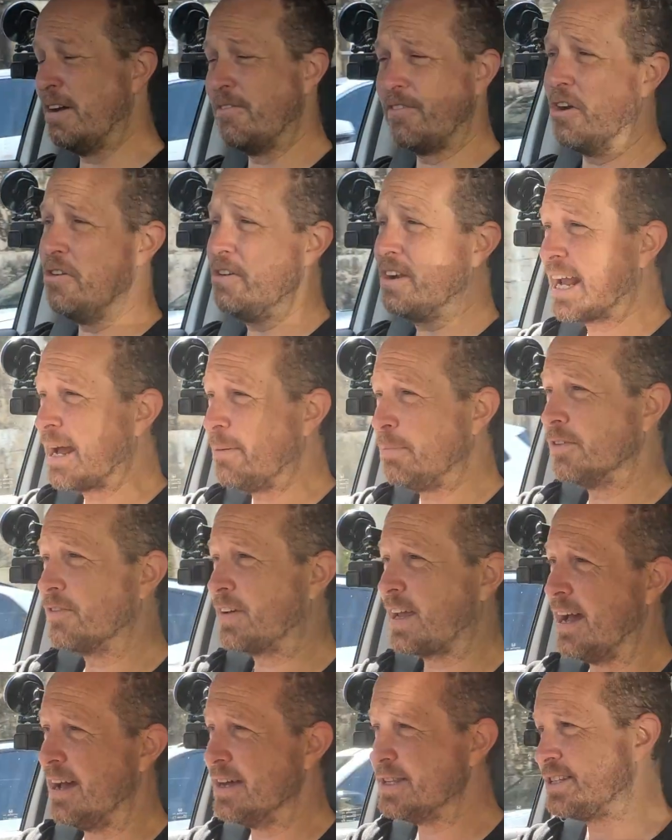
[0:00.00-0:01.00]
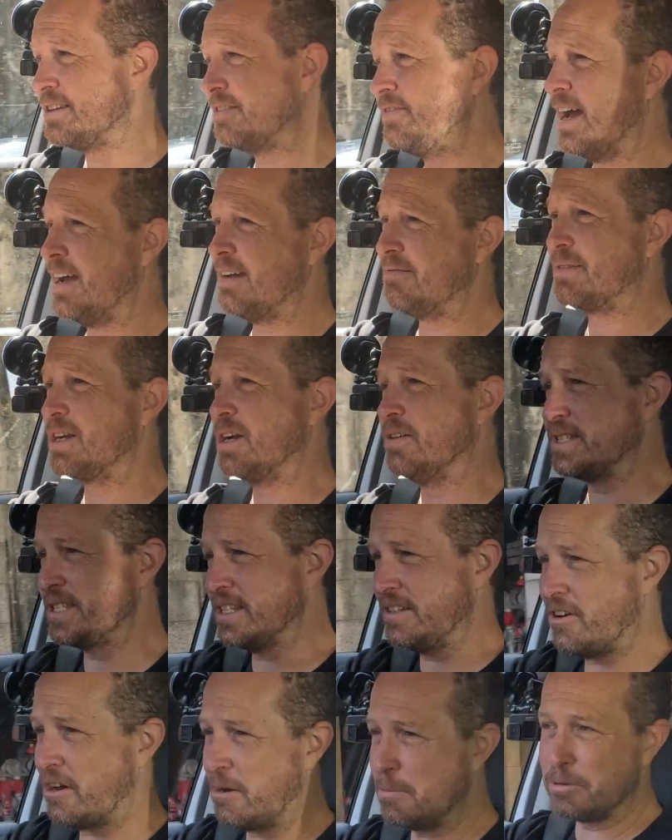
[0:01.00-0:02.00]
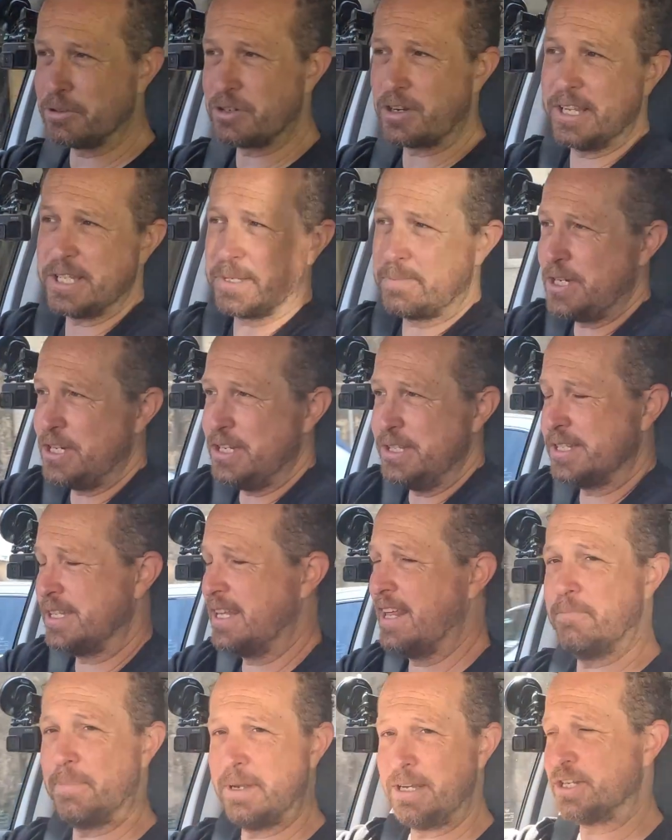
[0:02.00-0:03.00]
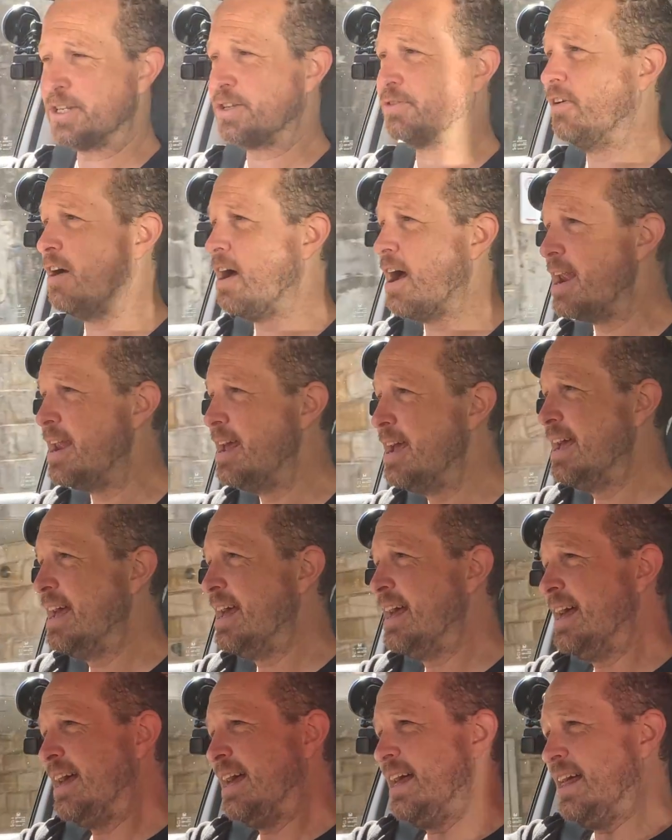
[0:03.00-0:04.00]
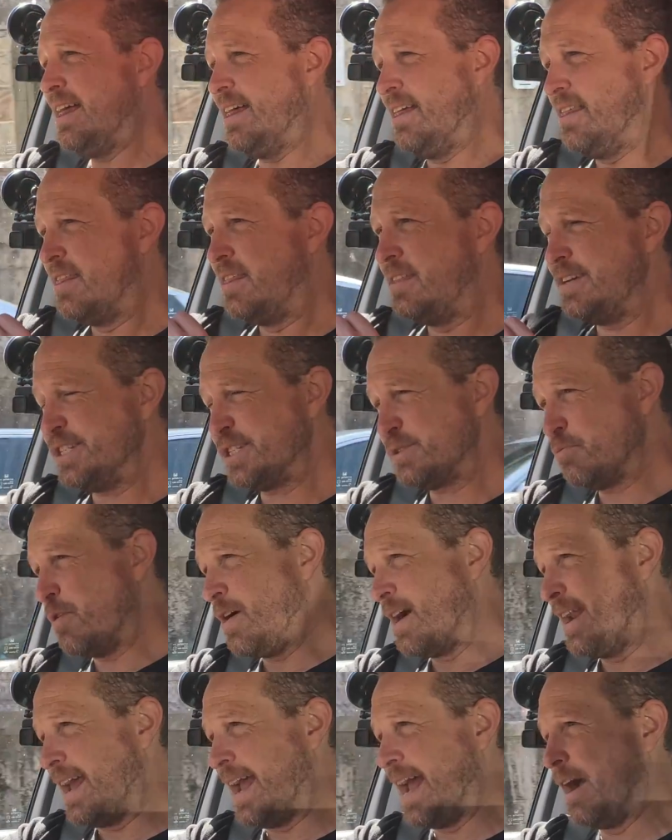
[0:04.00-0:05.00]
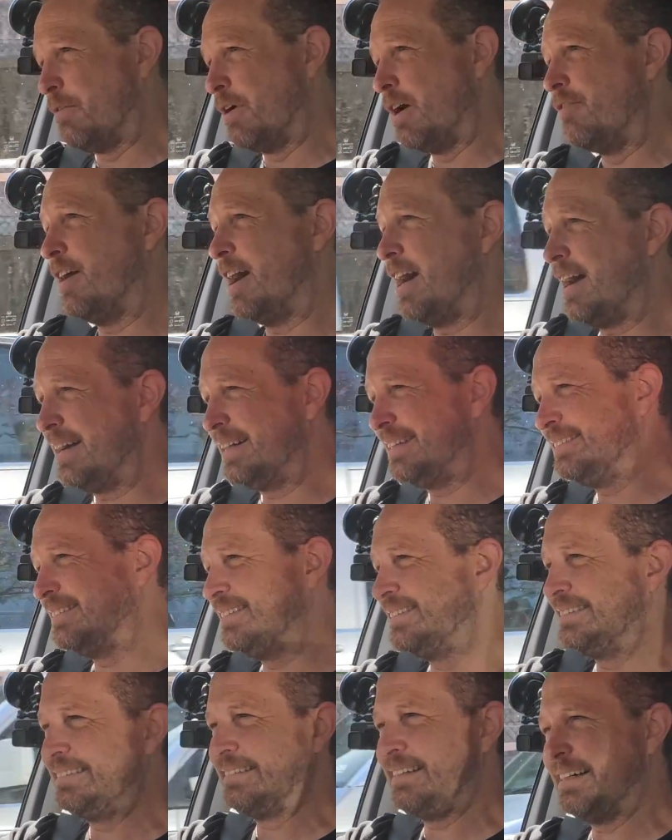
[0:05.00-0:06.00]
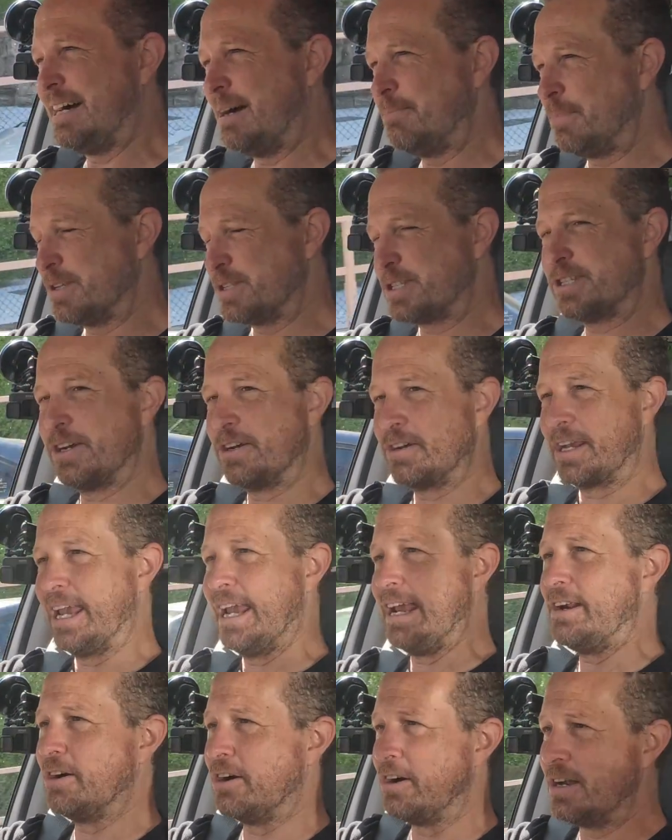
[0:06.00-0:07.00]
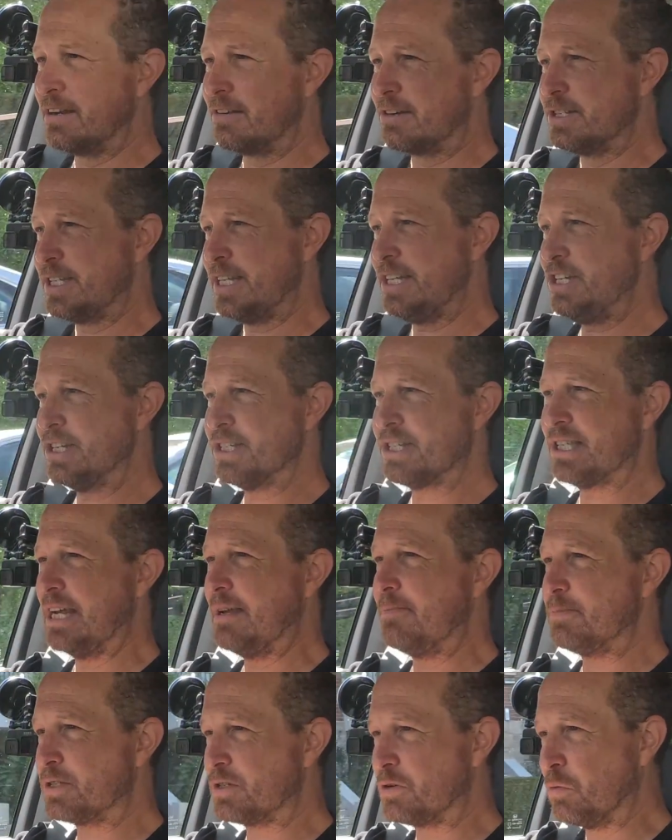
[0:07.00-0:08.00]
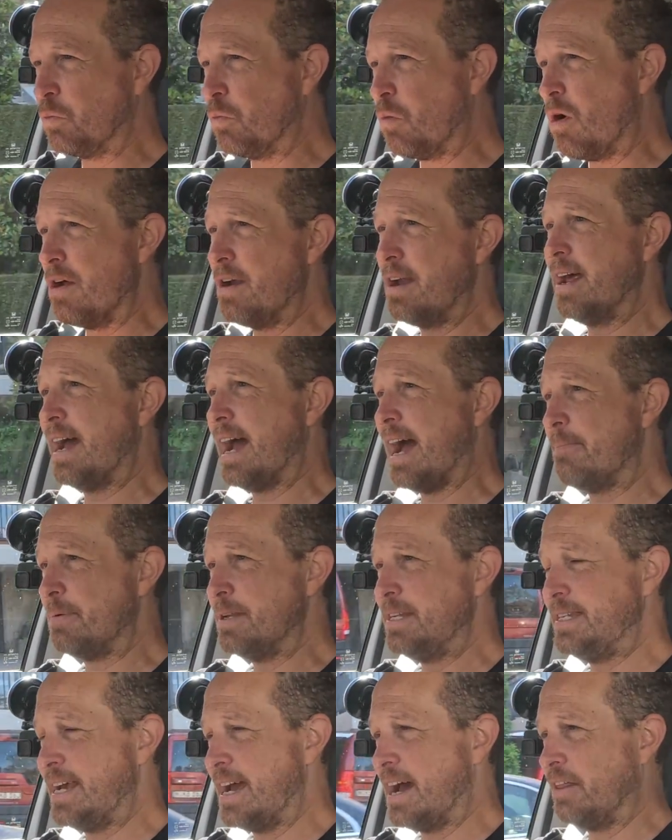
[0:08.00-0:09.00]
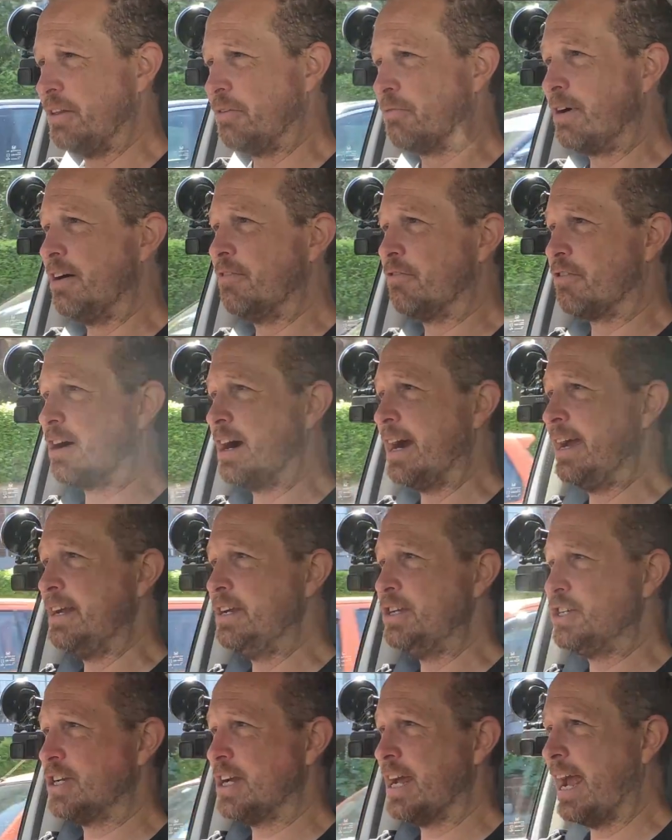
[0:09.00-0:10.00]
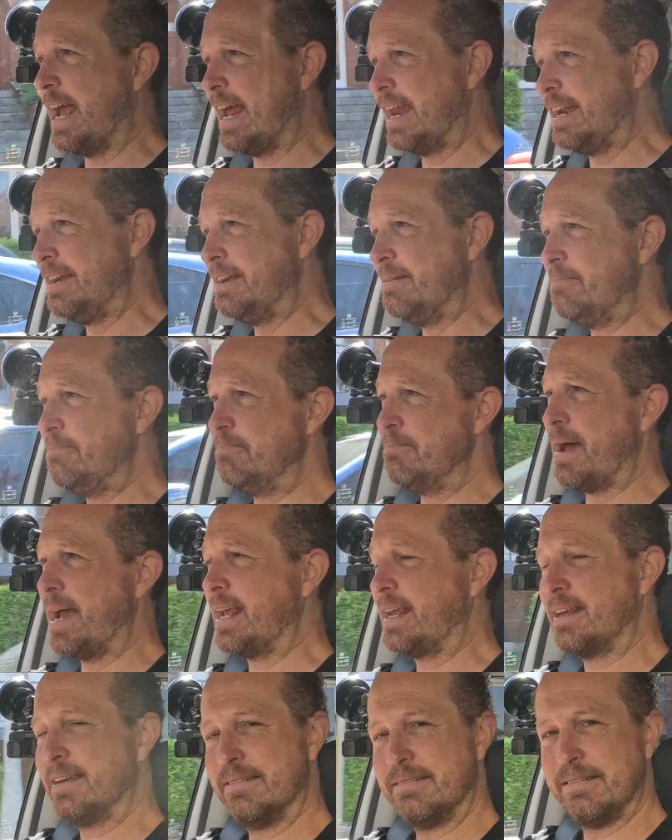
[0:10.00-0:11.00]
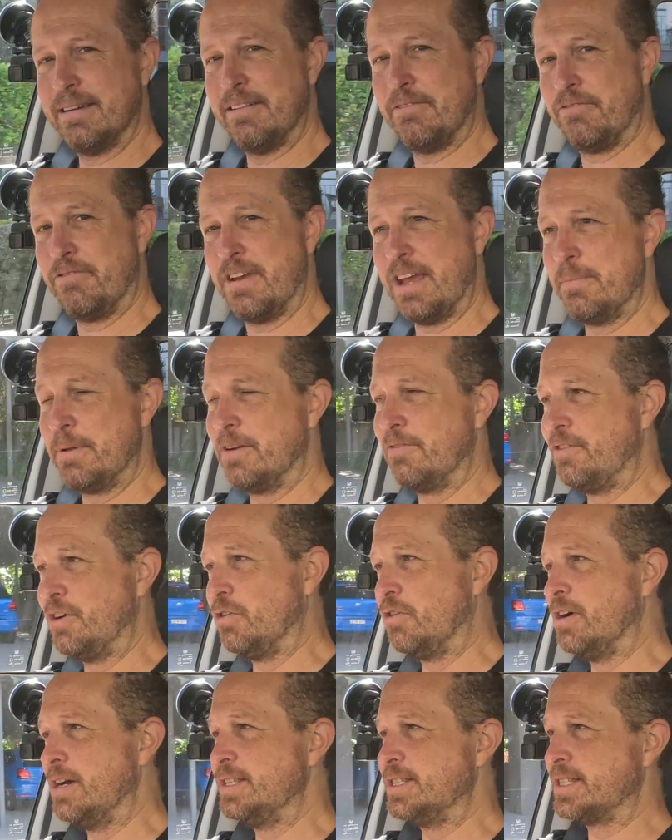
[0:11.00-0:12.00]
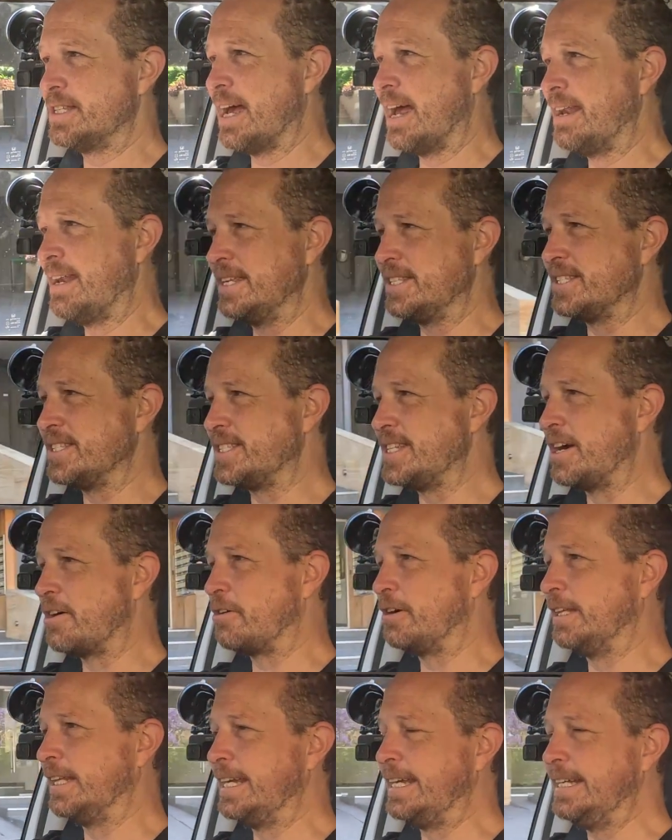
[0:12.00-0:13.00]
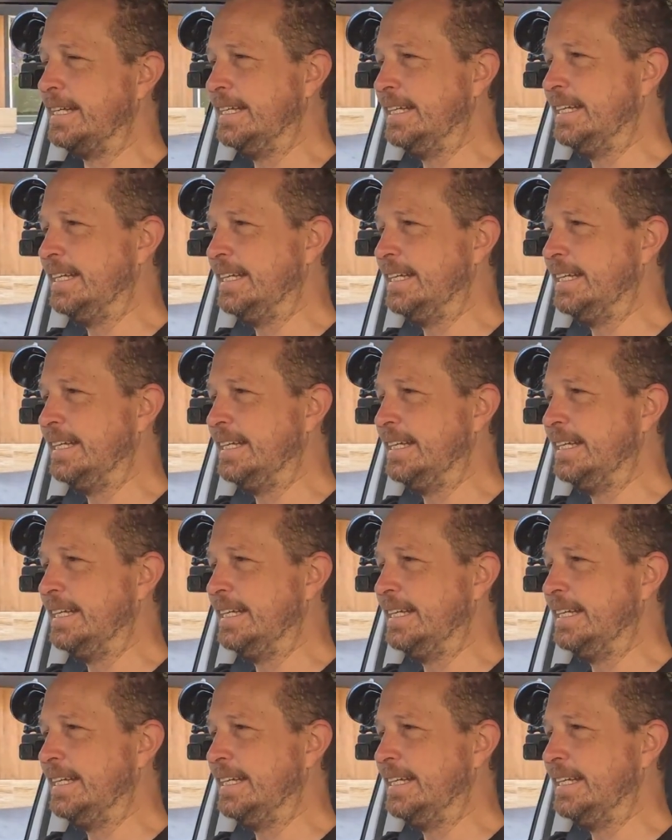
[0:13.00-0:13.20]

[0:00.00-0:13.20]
I've owned a couple of cars that have had constantly variable transmissions and they've been just fine. This one, however, I'm not so keen on, because it just seems to wander up and down the rev range and make a fair bit of noise unnecessarily.